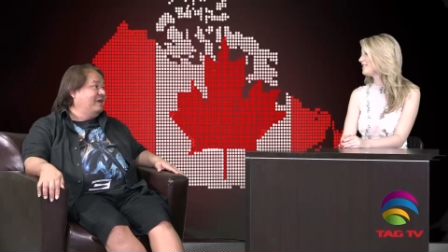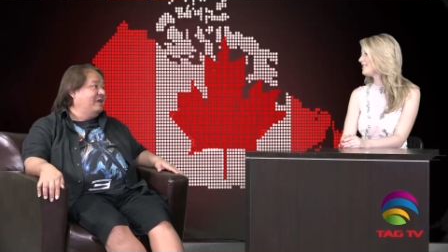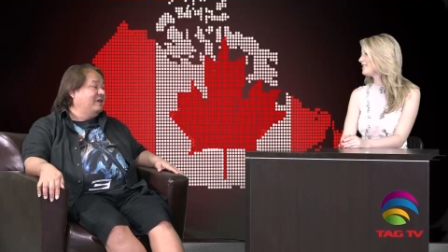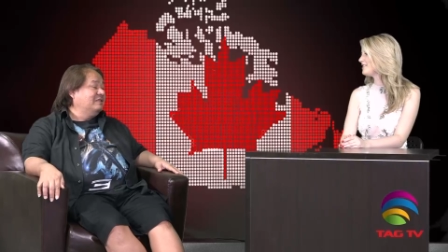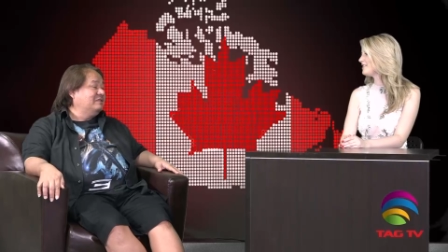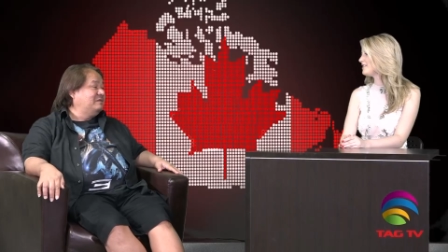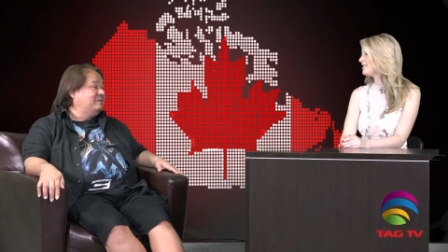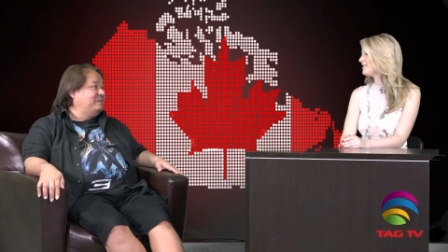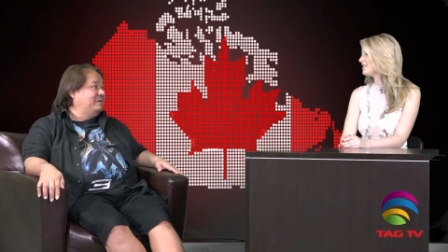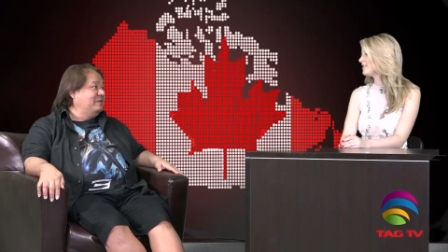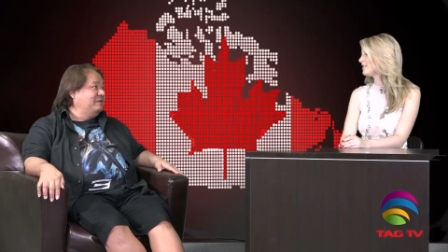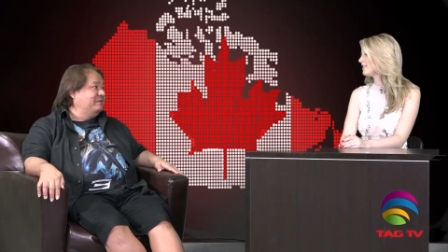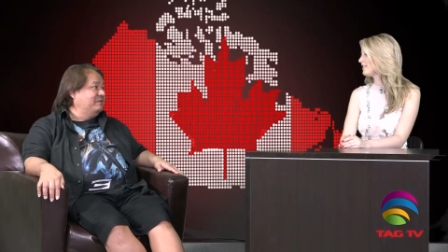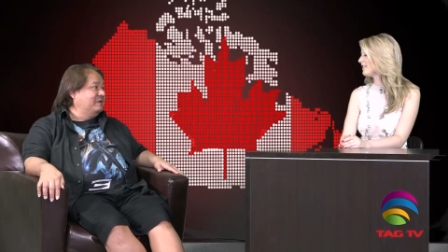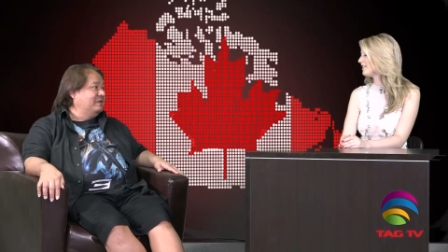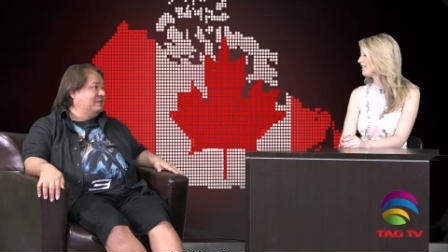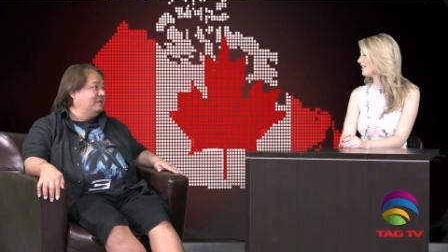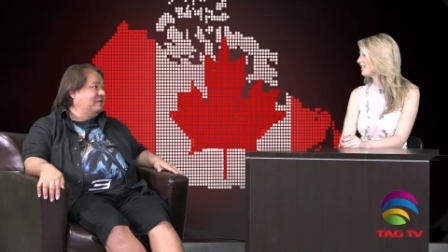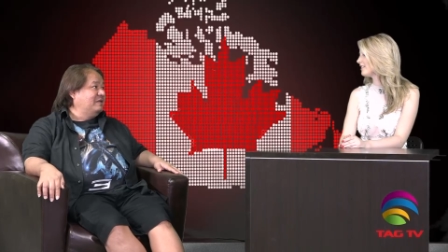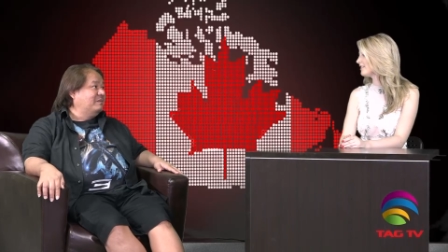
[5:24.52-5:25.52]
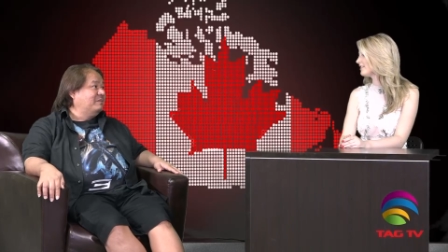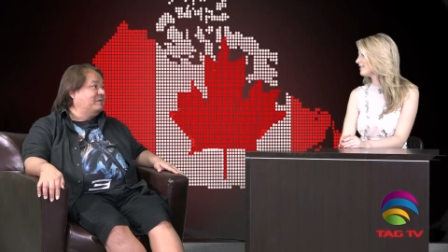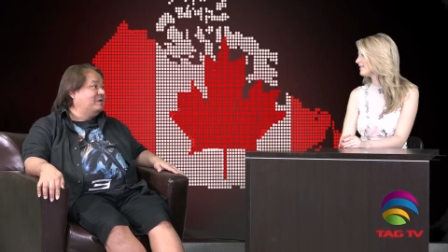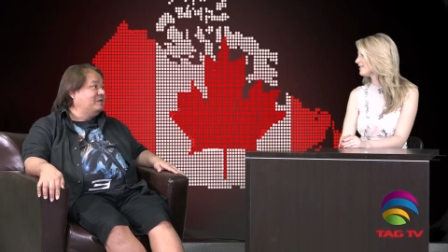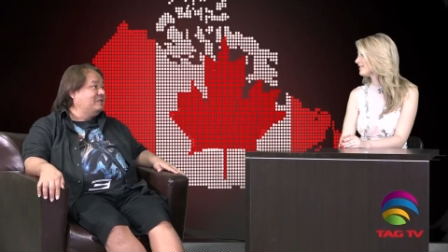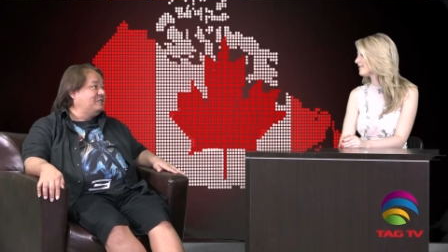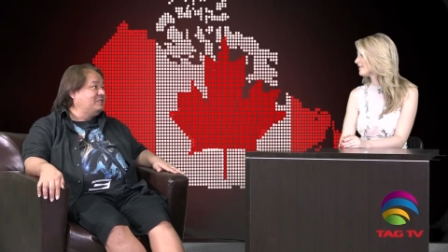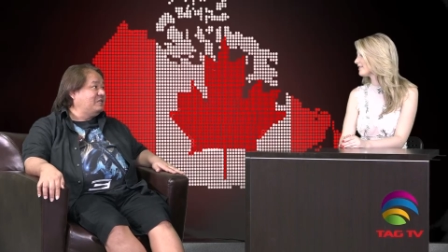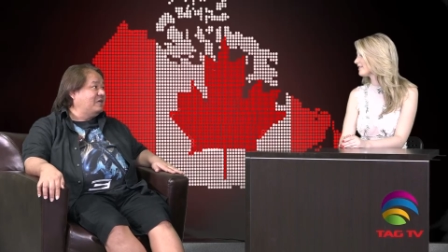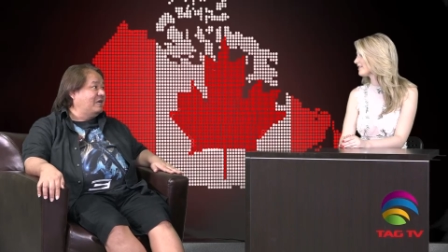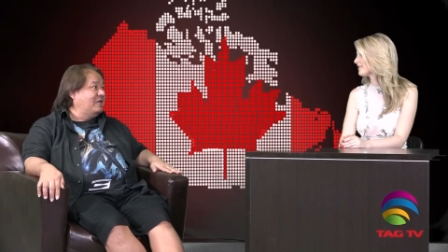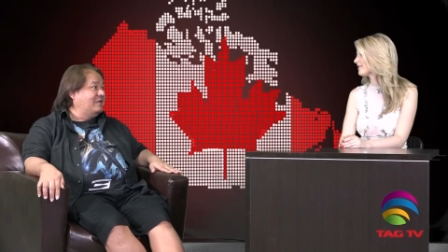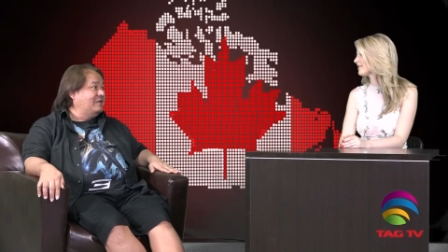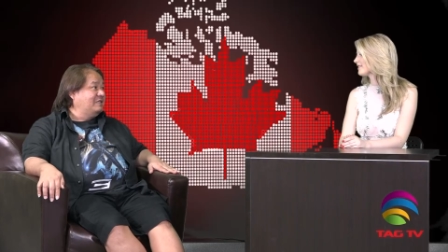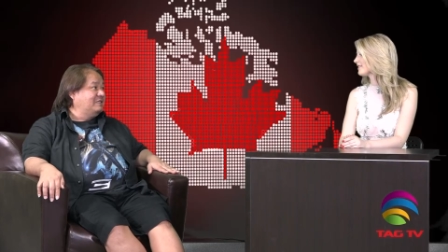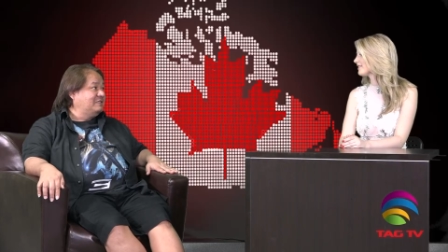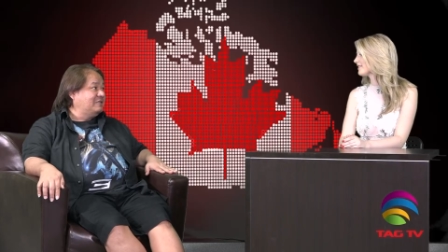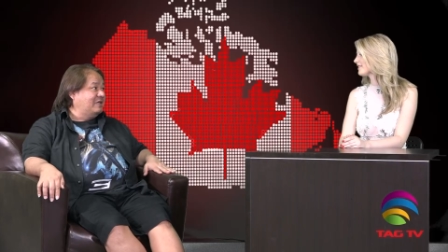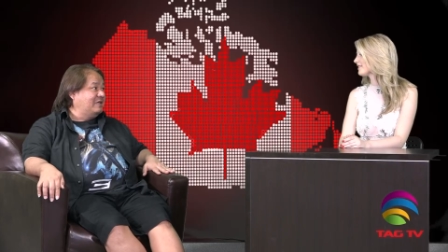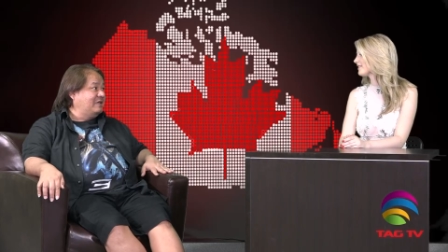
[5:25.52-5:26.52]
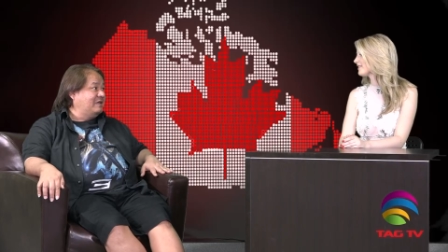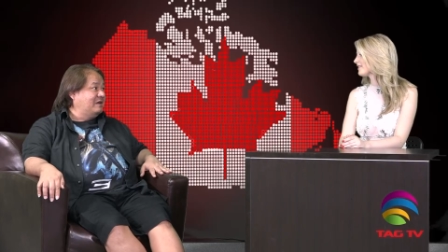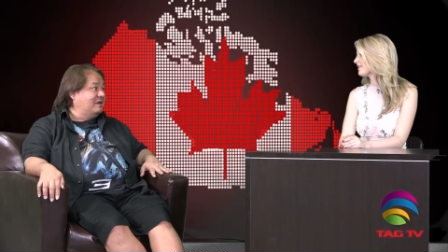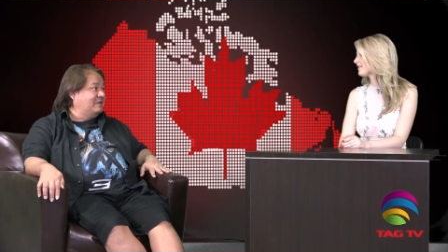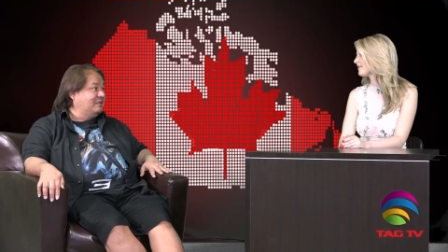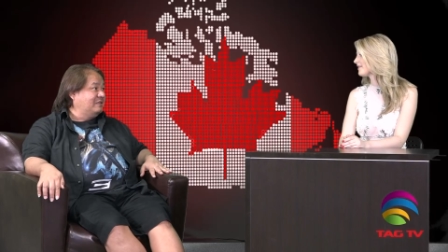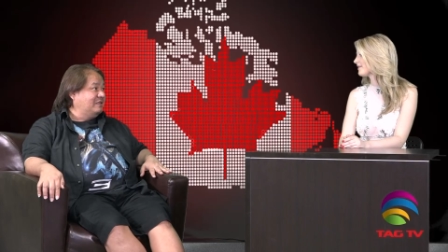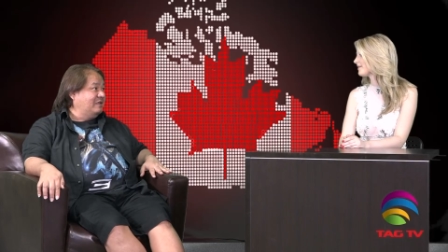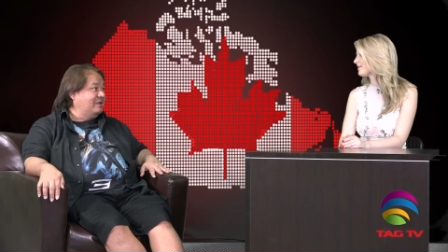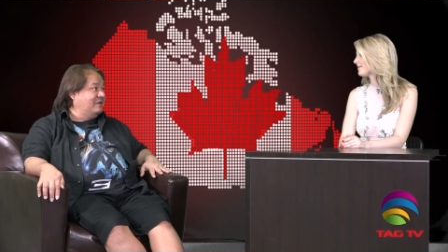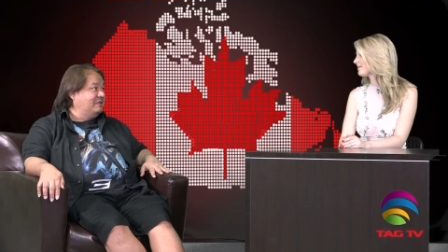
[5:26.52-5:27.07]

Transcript: it's beautiful there. The more challenge I got,